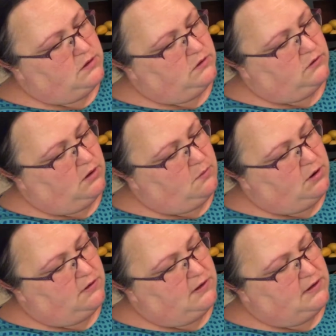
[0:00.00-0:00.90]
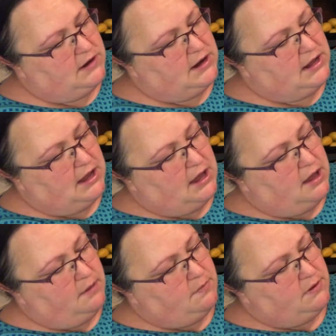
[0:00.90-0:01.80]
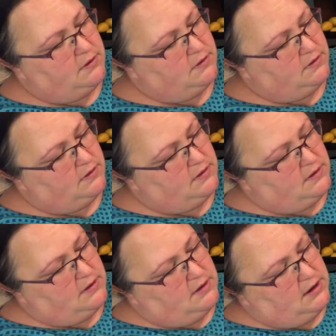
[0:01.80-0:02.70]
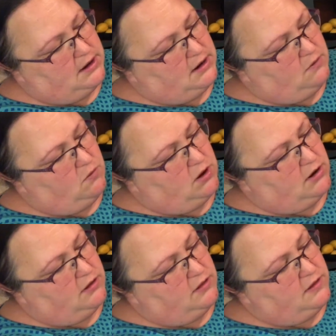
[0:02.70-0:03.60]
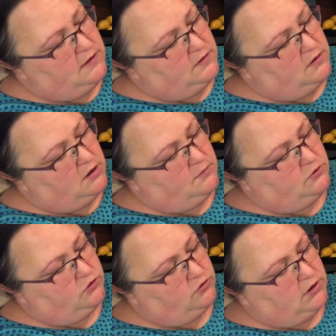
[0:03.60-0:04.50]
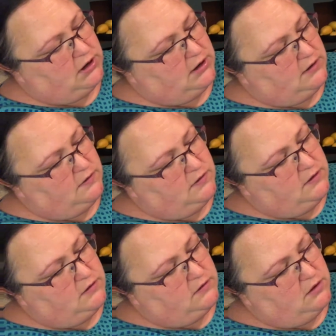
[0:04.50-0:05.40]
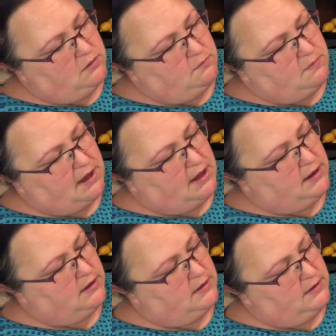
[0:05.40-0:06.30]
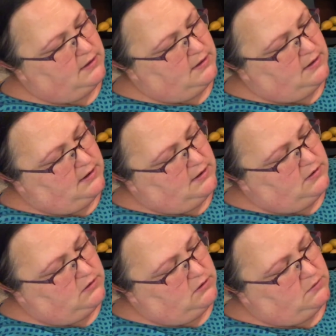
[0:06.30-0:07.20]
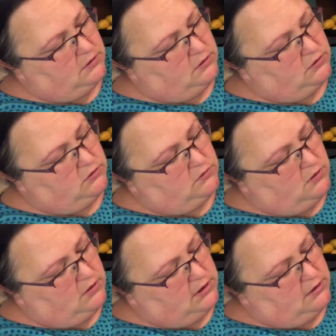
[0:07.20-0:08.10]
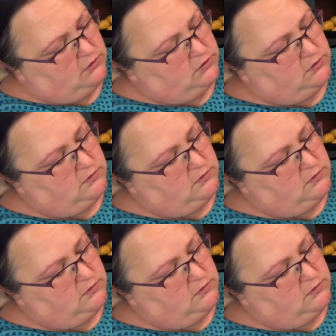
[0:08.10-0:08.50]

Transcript: So I want this knee up, and I want this arm straight, this arm back. This arm's a little too long now too.